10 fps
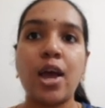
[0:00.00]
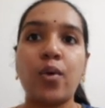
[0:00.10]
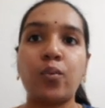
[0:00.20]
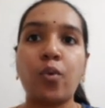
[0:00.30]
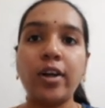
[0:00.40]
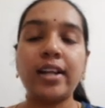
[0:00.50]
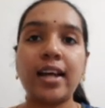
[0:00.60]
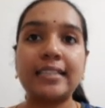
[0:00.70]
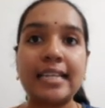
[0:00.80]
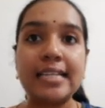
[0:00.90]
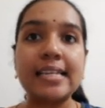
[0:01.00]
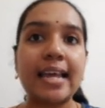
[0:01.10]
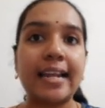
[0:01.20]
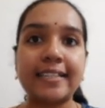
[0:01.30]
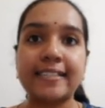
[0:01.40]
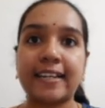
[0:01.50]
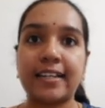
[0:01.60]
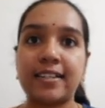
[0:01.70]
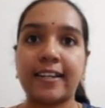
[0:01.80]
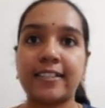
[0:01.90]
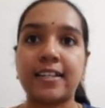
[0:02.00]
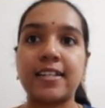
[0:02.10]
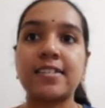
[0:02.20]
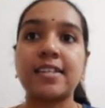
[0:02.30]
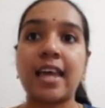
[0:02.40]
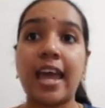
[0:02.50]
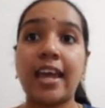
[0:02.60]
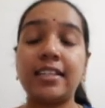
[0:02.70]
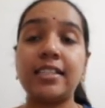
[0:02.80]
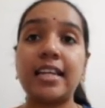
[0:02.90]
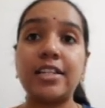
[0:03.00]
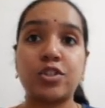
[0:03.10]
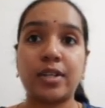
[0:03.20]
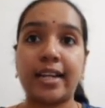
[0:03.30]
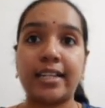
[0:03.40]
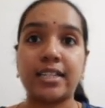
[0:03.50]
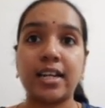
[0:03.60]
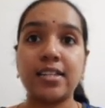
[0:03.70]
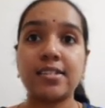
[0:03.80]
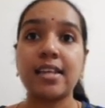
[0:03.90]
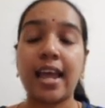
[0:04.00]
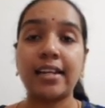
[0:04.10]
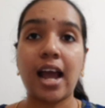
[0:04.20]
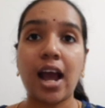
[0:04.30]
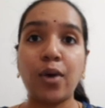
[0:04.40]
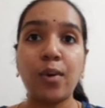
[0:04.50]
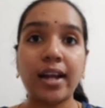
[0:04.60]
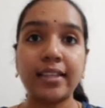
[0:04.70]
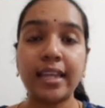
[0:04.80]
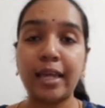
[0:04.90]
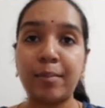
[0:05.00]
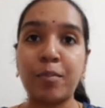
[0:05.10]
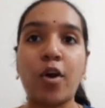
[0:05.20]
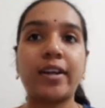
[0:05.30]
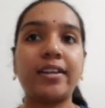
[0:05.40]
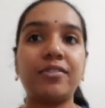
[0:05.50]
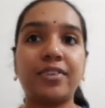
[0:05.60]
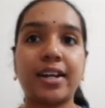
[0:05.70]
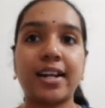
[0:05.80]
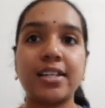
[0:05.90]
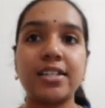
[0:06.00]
What are these electric conductors and insulators and how are they important for us